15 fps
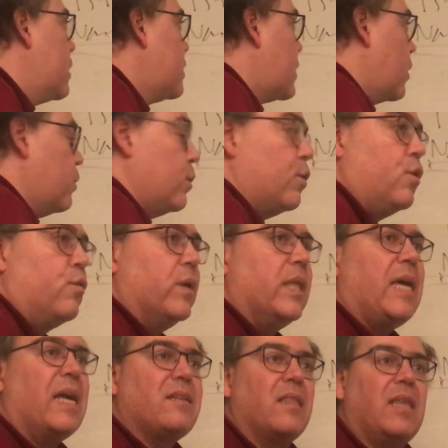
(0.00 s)
So you
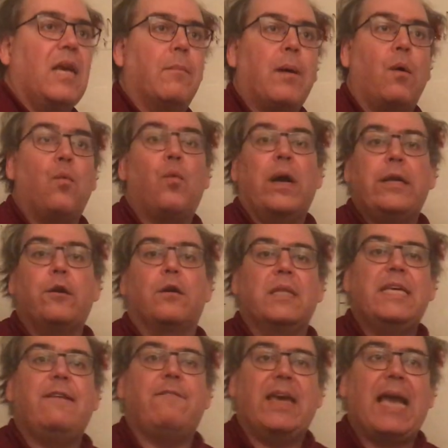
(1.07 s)
really have to think about what you're
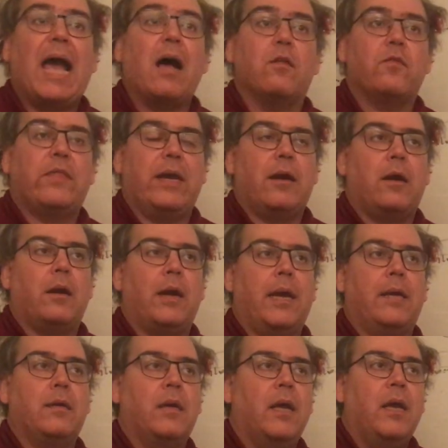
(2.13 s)
leaving out there
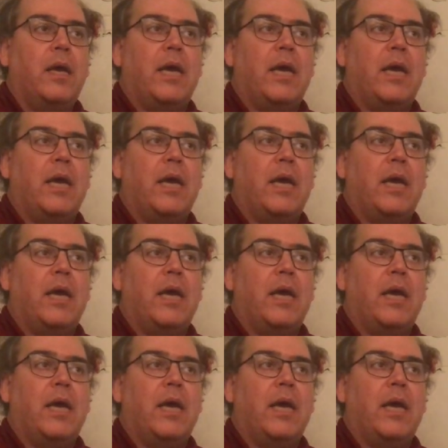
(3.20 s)
and,